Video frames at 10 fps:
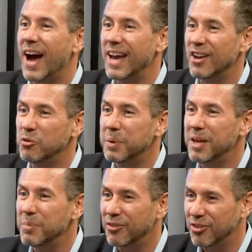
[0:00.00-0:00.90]
ISP
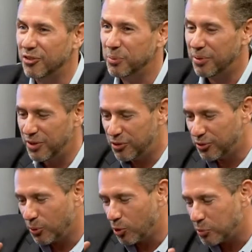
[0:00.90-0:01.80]
business with these
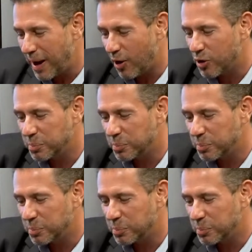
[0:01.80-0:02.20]
solar powered